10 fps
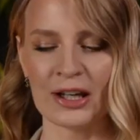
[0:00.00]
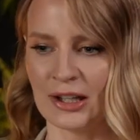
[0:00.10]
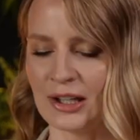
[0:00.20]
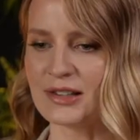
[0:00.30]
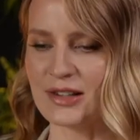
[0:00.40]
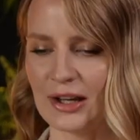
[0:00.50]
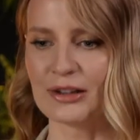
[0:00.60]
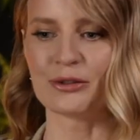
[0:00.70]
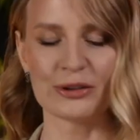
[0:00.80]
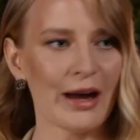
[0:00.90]
And then
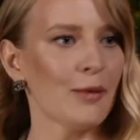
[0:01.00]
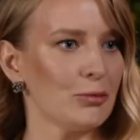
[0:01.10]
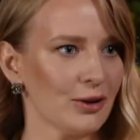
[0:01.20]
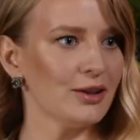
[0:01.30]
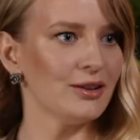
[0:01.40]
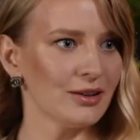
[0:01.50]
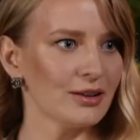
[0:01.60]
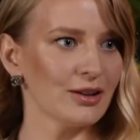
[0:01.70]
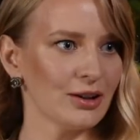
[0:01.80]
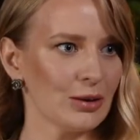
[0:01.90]
exactly what happened
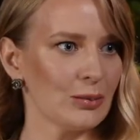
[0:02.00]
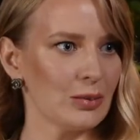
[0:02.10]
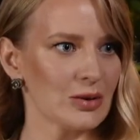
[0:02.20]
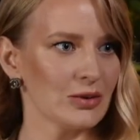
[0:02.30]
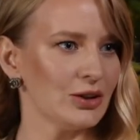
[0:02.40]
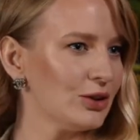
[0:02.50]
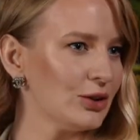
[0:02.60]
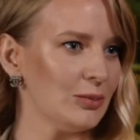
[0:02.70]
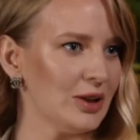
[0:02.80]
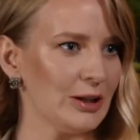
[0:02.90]
between
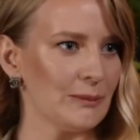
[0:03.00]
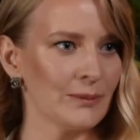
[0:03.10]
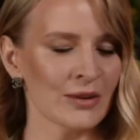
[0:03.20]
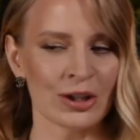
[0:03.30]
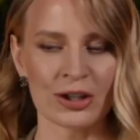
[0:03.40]
you and me.